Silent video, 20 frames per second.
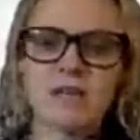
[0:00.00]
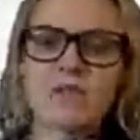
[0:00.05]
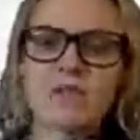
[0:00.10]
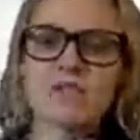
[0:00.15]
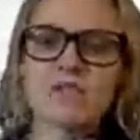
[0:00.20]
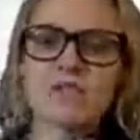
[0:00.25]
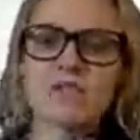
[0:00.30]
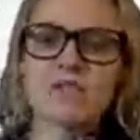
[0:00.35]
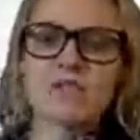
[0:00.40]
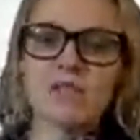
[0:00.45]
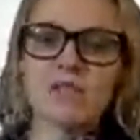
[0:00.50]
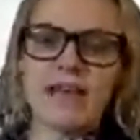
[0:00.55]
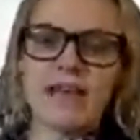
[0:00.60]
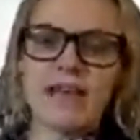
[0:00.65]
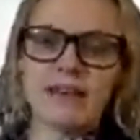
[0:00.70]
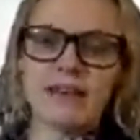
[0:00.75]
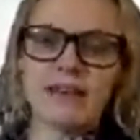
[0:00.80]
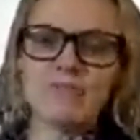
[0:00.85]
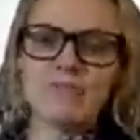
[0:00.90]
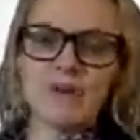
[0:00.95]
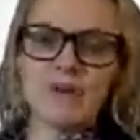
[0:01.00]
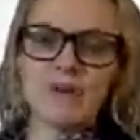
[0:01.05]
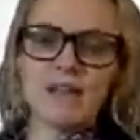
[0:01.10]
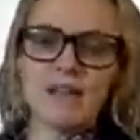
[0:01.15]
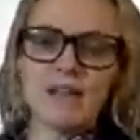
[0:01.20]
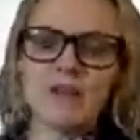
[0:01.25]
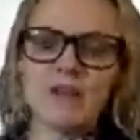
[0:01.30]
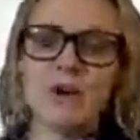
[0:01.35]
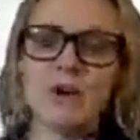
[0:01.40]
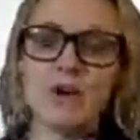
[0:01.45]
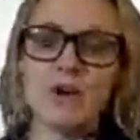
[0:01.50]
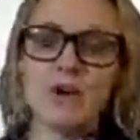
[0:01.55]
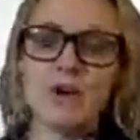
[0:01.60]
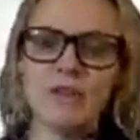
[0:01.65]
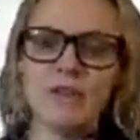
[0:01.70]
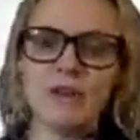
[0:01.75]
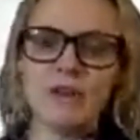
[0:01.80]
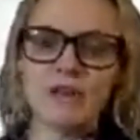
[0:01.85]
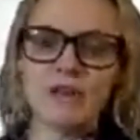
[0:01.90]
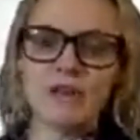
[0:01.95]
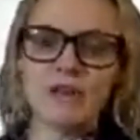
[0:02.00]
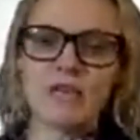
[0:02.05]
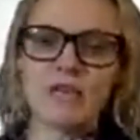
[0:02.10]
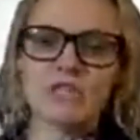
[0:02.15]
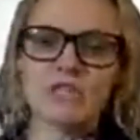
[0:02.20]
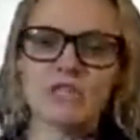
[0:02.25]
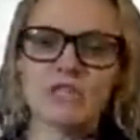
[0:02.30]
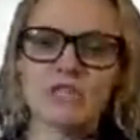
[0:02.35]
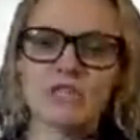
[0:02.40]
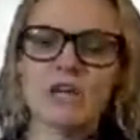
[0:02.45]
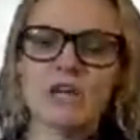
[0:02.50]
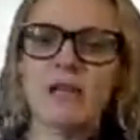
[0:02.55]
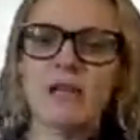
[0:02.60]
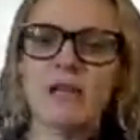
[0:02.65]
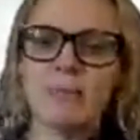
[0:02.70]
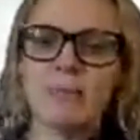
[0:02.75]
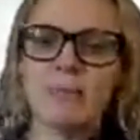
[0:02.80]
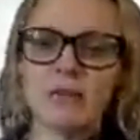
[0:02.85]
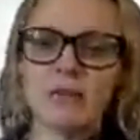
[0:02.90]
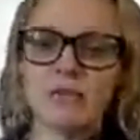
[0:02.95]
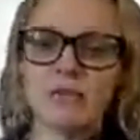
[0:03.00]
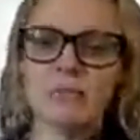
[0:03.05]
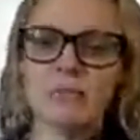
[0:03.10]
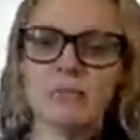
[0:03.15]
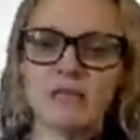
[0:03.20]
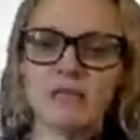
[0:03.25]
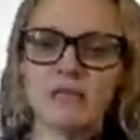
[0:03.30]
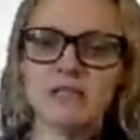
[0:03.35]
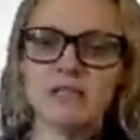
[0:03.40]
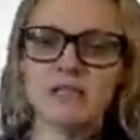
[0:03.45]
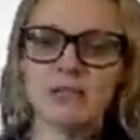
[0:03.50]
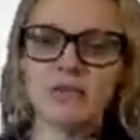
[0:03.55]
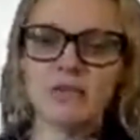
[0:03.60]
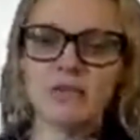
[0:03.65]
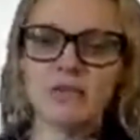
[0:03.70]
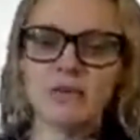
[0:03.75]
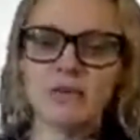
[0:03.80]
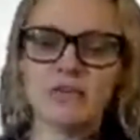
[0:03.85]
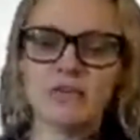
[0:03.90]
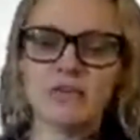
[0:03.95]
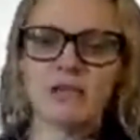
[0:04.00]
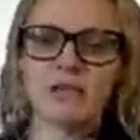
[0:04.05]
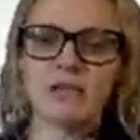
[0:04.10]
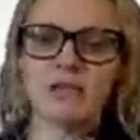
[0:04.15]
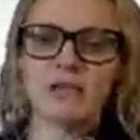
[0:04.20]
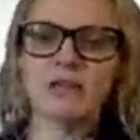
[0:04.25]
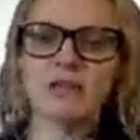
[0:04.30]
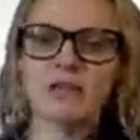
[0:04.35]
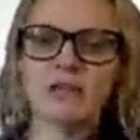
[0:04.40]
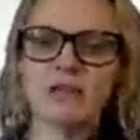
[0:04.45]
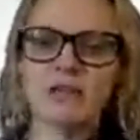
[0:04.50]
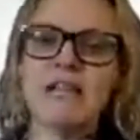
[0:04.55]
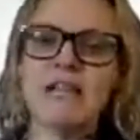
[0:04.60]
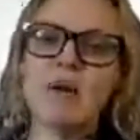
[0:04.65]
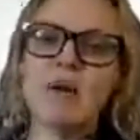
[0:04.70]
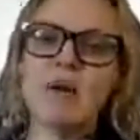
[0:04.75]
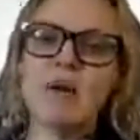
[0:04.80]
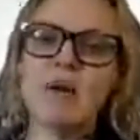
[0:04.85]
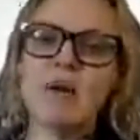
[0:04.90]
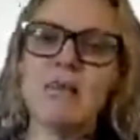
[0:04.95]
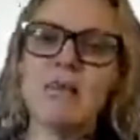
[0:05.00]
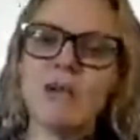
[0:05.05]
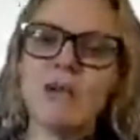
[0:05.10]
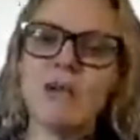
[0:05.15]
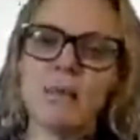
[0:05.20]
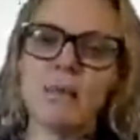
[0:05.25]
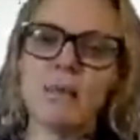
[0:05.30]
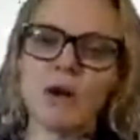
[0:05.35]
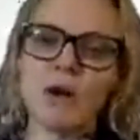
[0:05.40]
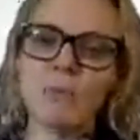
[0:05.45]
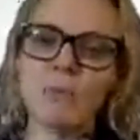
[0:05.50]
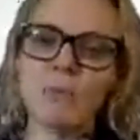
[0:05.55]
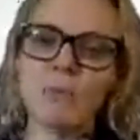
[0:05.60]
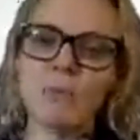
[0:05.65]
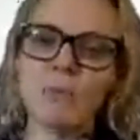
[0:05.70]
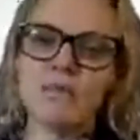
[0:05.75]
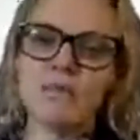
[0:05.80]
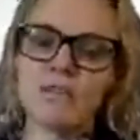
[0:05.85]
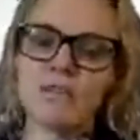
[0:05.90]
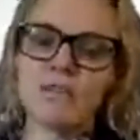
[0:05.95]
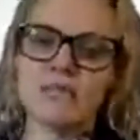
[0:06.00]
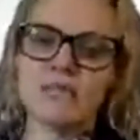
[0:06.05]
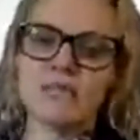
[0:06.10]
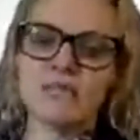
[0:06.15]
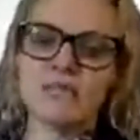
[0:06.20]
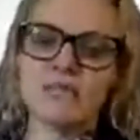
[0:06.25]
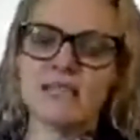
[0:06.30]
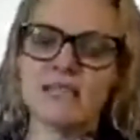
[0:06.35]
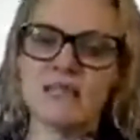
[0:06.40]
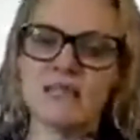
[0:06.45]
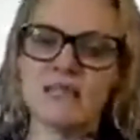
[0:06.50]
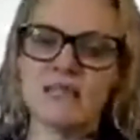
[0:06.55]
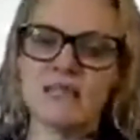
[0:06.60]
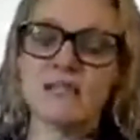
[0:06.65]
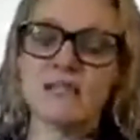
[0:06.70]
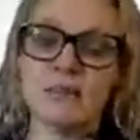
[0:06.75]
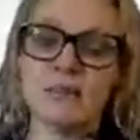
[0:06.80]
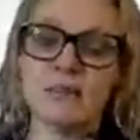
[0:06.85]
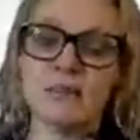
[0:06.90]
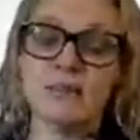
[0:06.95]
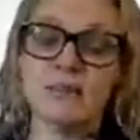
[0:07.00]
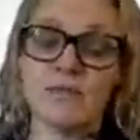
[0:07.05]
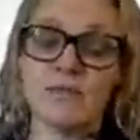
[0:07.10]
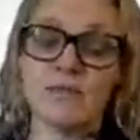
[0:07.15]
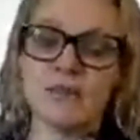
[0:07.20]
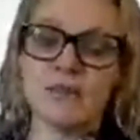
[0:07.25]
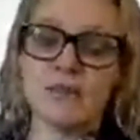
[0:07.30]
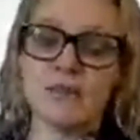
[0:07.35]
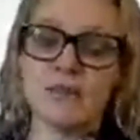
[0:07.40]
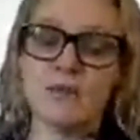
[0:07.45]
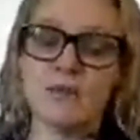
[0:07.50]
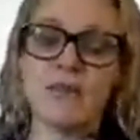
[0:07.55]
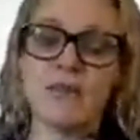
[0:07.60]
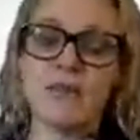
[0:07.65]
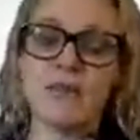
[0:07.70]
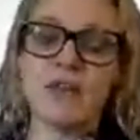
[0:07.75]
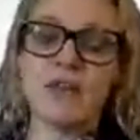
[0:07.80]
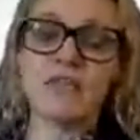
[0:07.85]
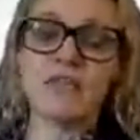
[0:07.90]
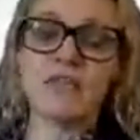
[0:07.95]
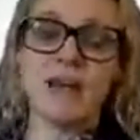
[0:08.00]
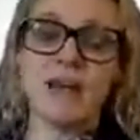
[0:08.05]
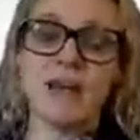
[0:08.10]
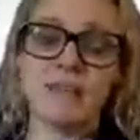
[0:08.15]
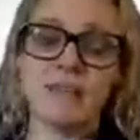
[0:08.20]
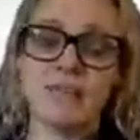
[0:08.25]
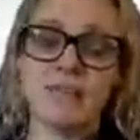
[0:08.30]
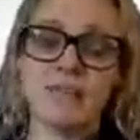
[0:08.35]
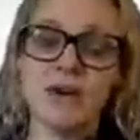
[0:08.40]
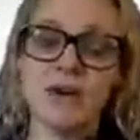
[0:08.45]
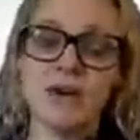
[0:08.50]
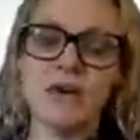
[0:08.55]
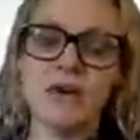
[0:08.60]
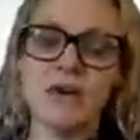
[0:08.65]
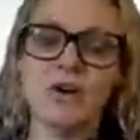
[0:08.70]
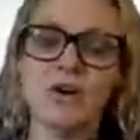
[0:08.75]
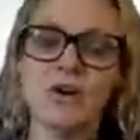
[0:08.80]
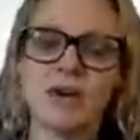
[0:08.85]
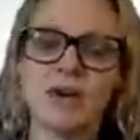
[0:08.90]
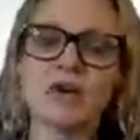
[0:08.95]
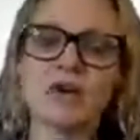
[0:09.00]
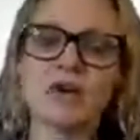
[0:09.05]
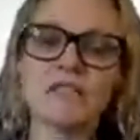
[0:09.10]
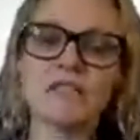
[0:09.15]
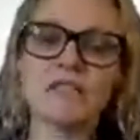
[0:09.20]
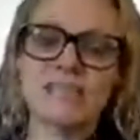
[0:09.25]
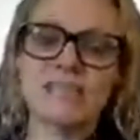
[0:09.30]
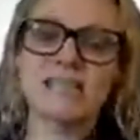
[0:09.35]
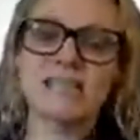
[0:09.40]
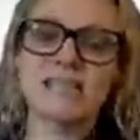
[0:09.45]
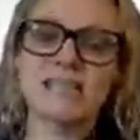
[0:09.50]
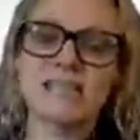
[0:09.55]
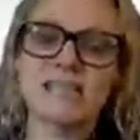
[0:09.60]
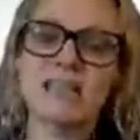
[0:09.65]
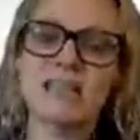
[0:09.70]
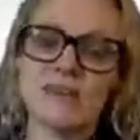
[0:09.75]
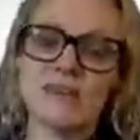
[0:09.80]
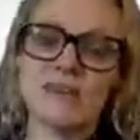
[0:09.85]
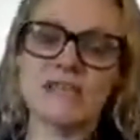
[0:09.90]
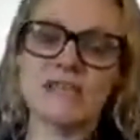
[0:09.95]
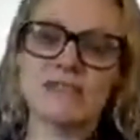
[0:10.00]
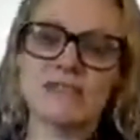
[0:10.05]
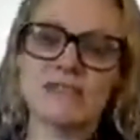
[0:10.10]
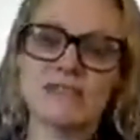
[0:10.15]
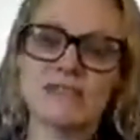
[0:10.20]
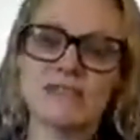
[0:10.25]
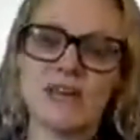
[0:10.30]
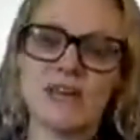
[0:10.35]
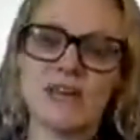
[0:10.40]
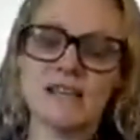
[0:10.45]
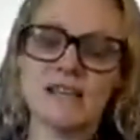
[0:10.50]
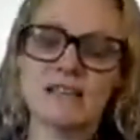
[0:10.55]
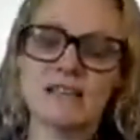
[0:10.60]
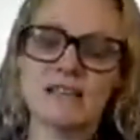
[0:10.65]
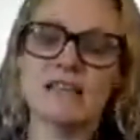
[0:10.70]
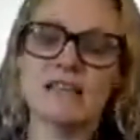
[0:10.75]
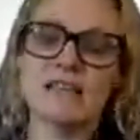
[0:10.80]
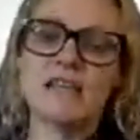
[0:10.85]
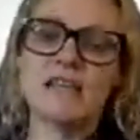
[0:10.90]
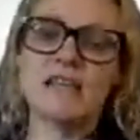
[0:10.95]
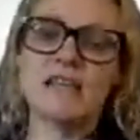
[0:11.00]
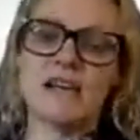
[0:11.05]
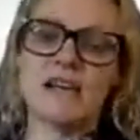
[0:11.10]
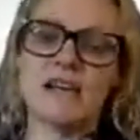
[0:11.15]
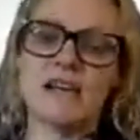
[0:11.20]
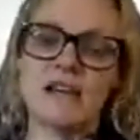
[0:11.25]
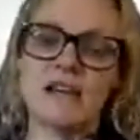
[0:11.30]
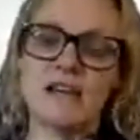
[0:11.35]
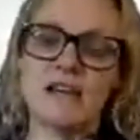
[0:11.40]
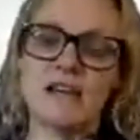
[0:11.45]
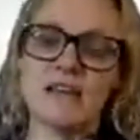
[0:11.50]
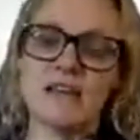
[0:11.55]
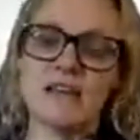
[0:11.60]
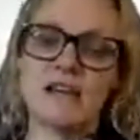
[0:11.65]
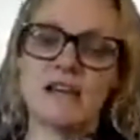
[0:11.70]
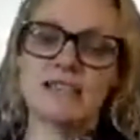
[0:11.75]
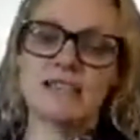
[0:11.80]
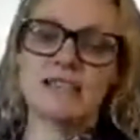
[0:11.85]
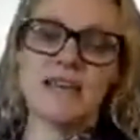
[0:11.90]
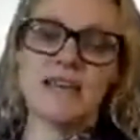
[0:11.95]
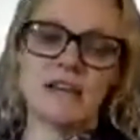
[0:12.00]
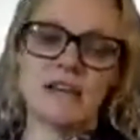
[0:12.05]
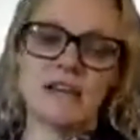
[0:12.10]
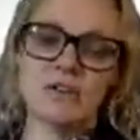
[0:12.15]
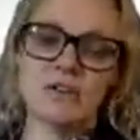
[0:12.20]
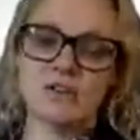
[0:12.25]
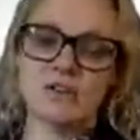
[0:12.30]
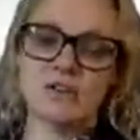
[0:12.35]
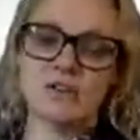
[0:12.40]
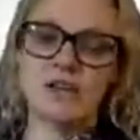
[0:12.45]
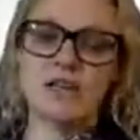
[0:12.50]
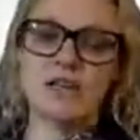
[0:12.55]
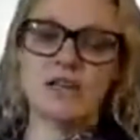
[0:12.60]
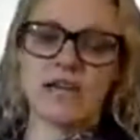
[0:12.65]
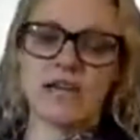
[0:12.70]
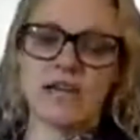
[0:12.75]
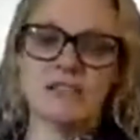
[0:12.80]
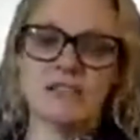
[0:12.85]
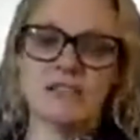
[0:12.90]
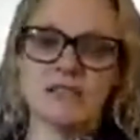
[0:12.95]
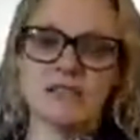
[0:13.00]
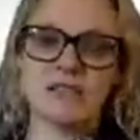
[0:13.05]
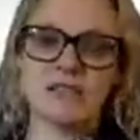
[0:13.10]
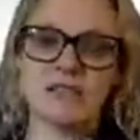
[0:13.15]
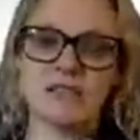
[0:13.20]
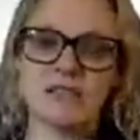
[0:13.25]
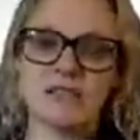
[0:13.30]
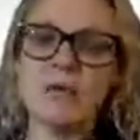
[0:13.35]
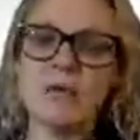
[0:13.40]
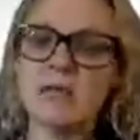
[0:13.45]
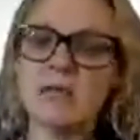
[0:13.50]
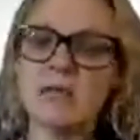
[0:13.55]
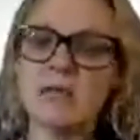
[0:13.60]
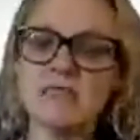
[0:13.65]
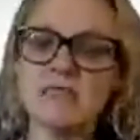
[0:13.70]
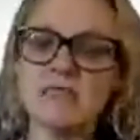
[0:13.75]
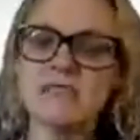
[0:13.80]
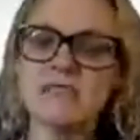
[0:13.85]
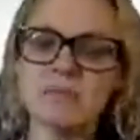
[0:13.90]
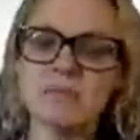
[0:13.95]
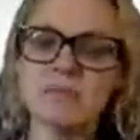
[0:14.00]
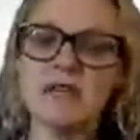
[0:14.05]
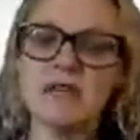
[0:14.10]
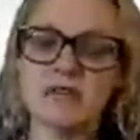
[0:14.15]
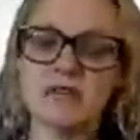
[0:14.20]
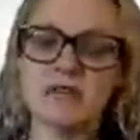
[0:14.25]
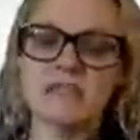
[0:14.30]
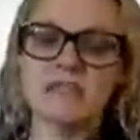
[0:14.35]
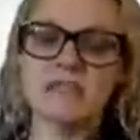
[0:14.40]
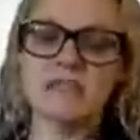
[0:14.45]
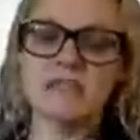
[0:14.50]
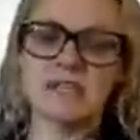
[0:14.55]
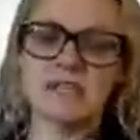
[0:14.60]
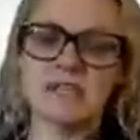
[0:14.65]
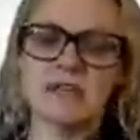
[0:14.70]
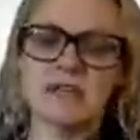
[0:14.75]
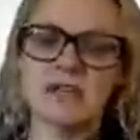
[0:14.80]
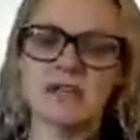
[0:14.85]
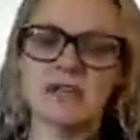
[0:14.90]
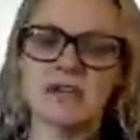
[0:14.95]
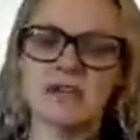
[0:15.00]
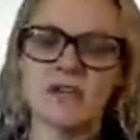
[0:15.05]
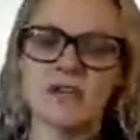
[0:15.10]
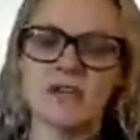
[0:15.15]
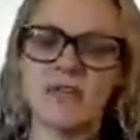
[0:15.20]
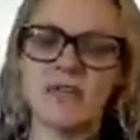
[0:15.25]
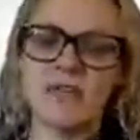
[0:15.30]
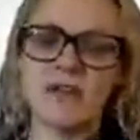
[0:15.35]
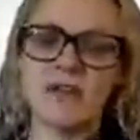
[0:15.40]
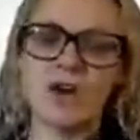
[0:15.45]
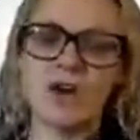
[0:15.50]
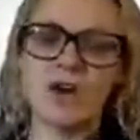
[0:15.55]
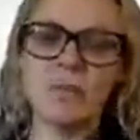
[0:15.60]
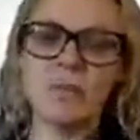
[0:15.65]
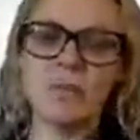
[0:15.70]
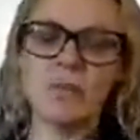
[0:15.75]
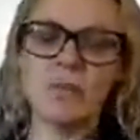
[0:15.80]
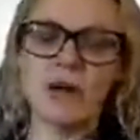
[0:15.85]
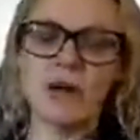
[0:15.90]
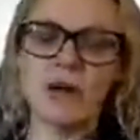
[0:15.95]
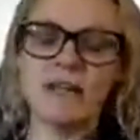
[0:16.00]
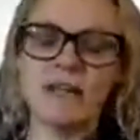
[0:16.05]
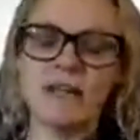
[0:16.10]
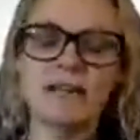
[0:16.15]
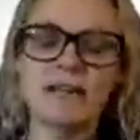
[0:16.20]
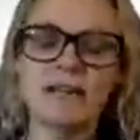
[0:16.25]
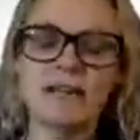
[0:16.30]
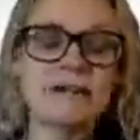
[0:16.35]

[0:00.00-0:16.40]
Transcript: So you can call the college and we'll put somebody in touch with you and we'll make an appointment for you to see that, to, for you to either have a, have a phone call or to see them face to face uh, a, a day or so later. So we will still be contacting you in the normal way.